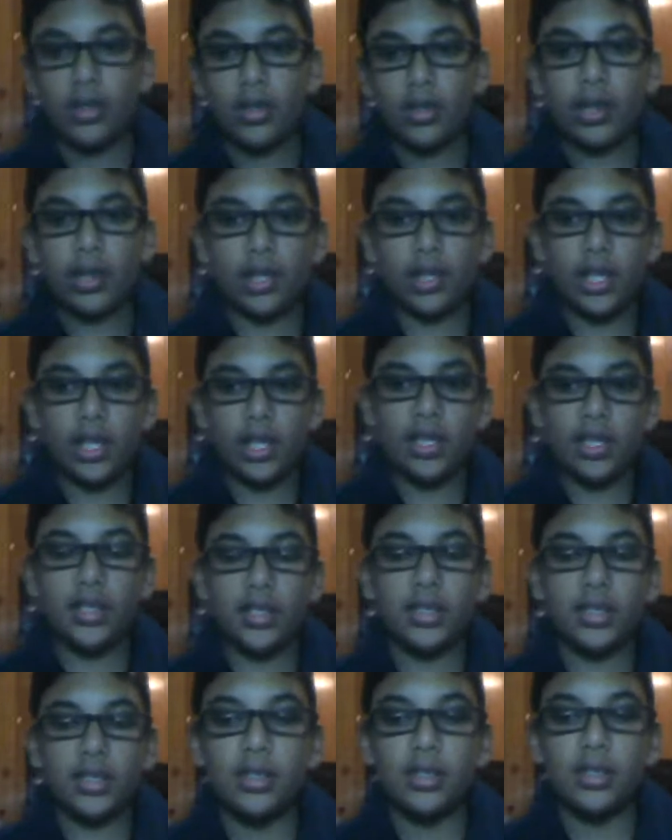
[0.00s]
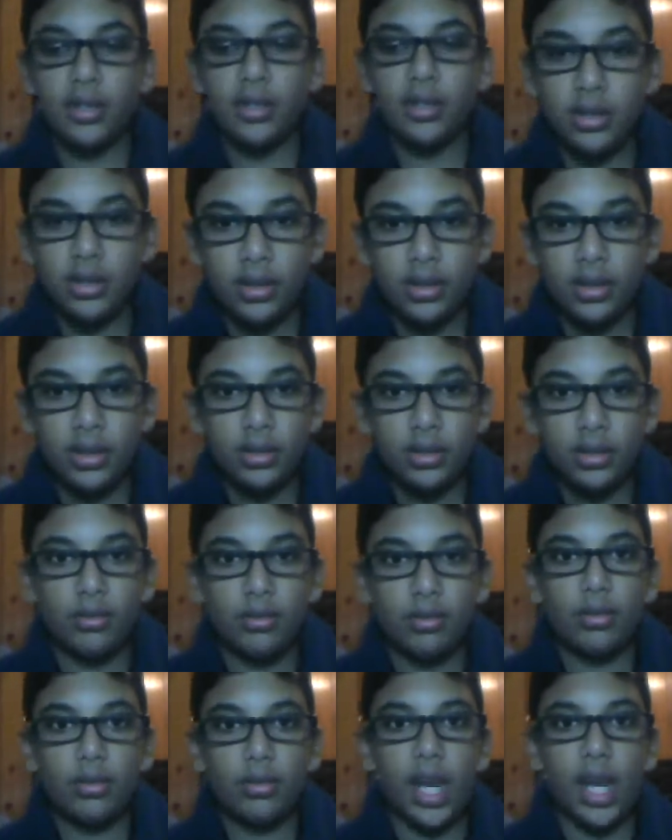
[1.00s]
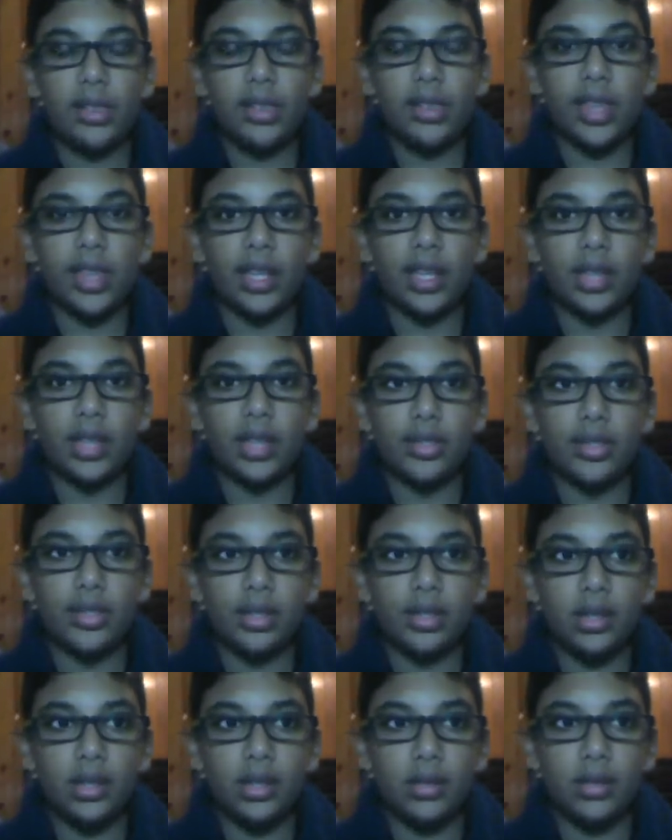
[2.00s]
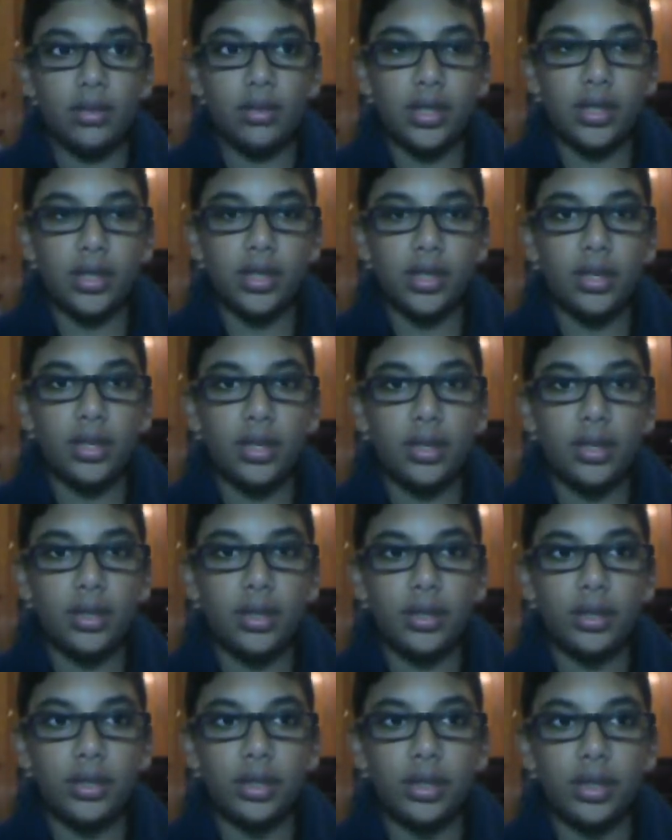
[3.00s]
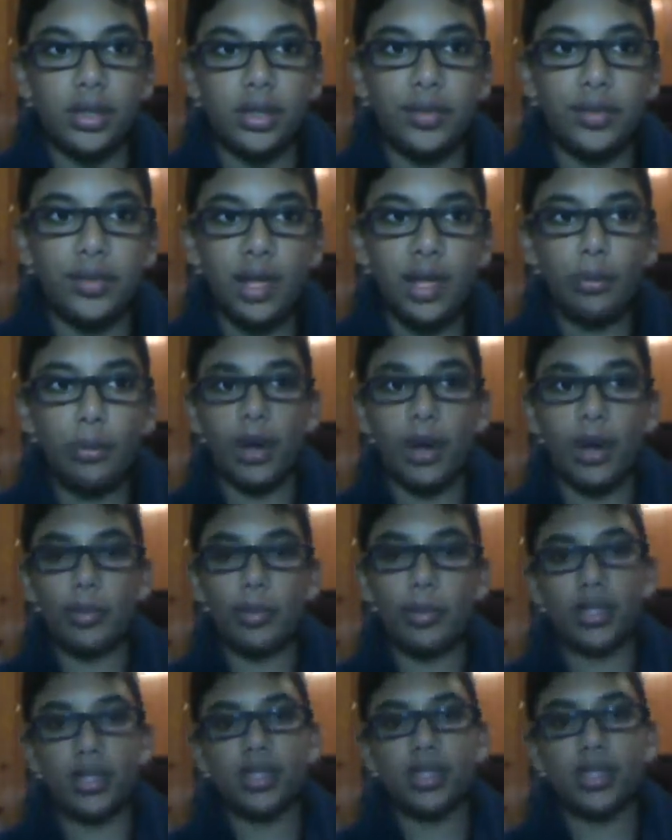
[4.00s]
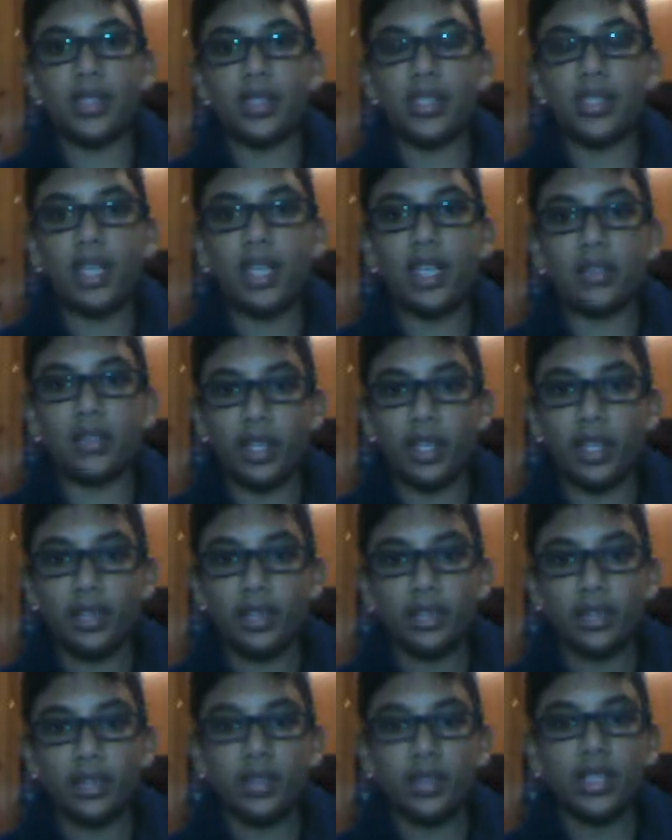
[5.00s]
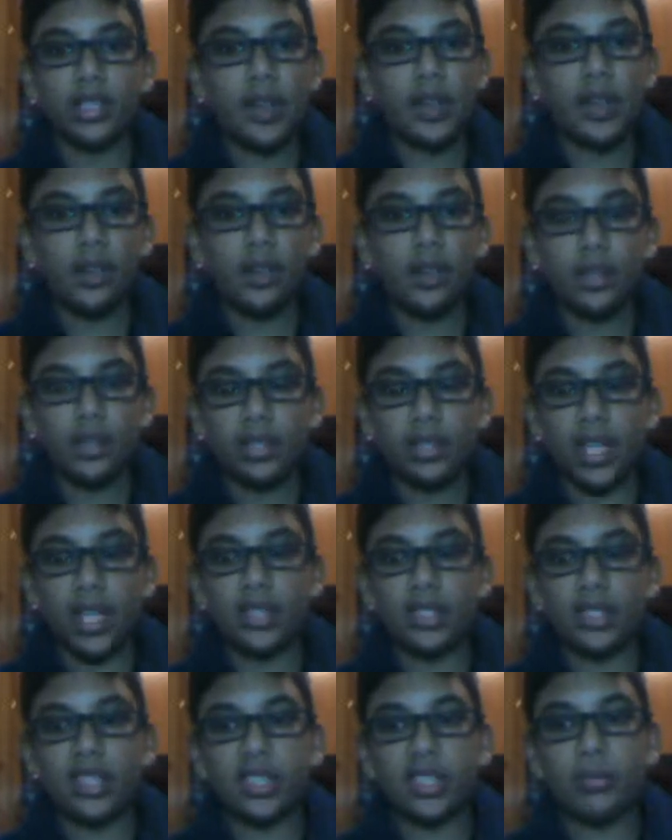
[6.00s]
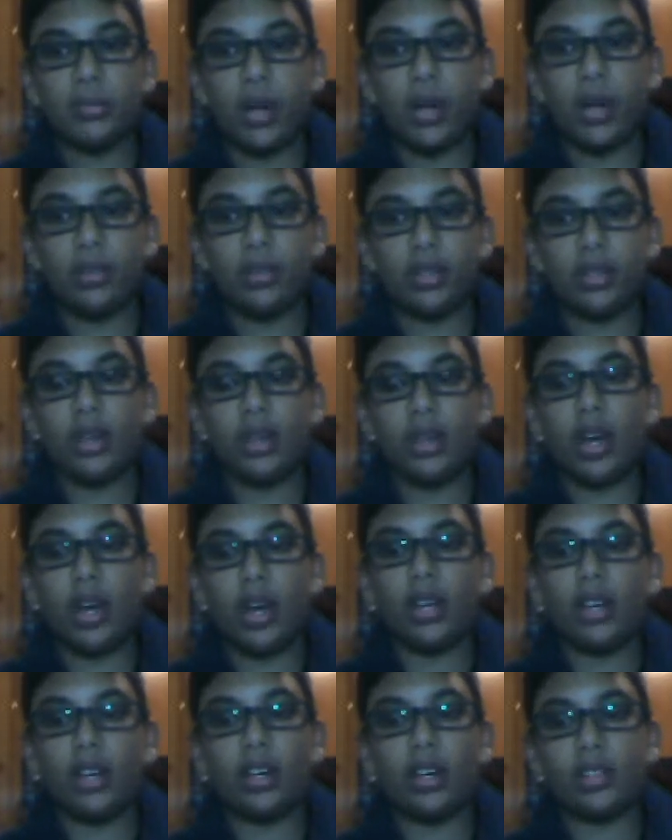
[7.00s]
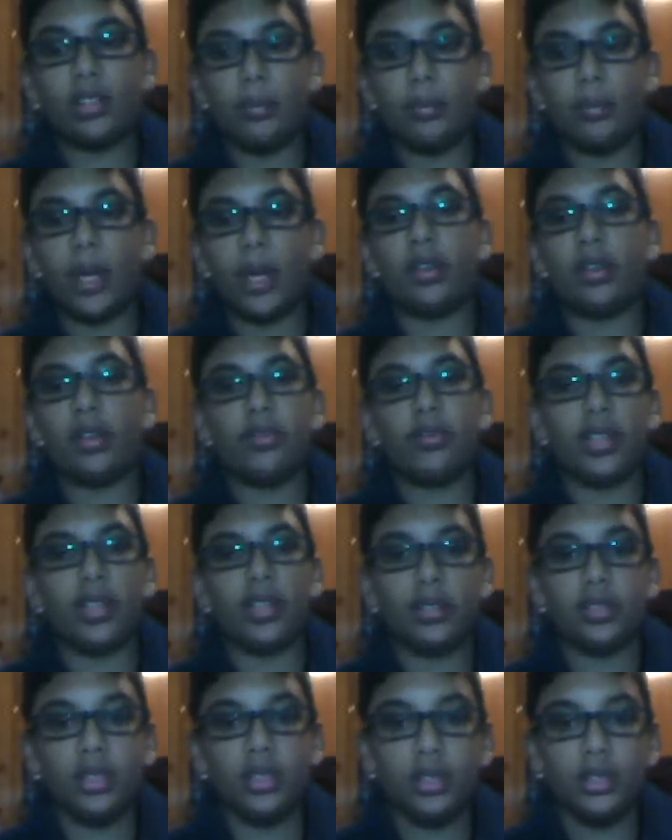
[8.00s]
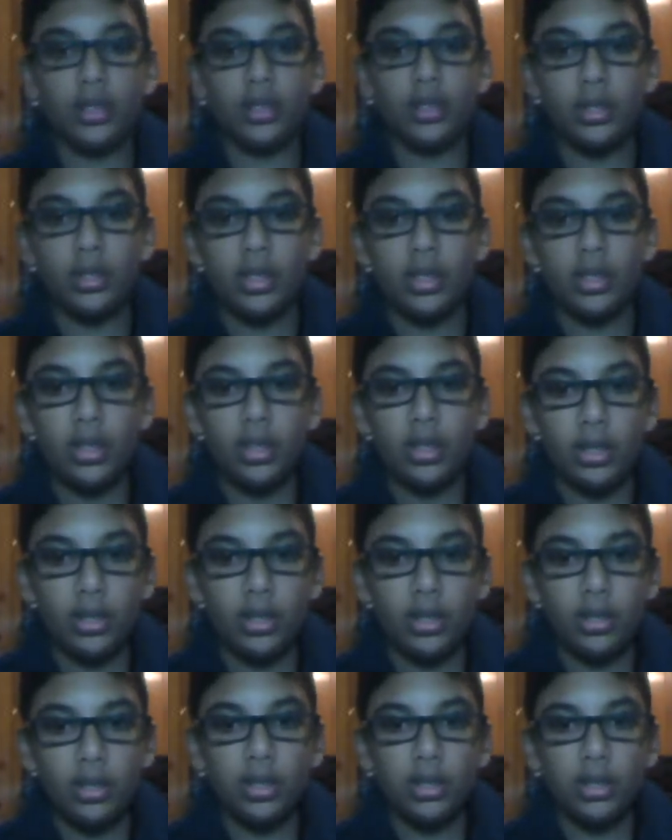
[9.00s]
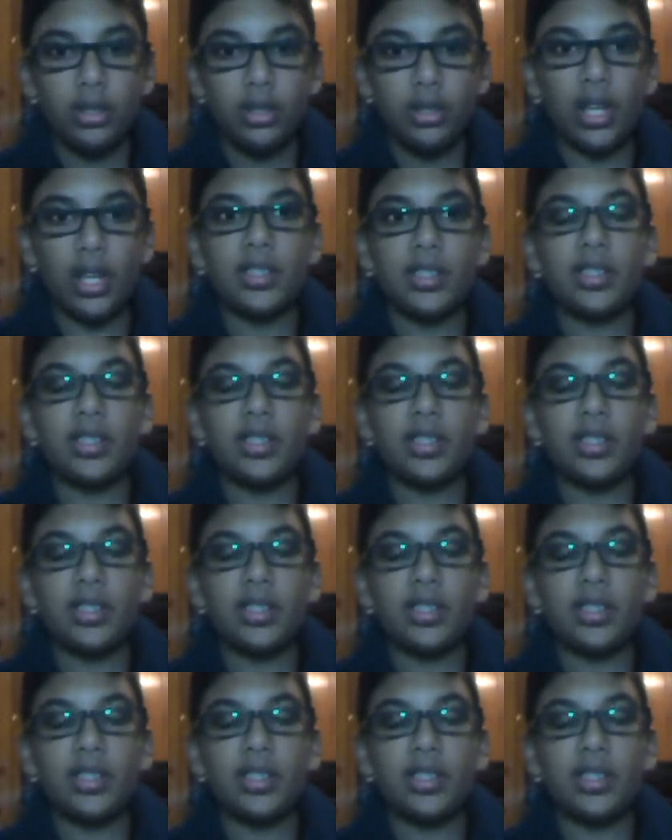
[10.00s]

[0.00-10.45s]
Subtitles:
Unless, what I think they should do is they should develop weapons in secret, test them out, not on the battlefield, test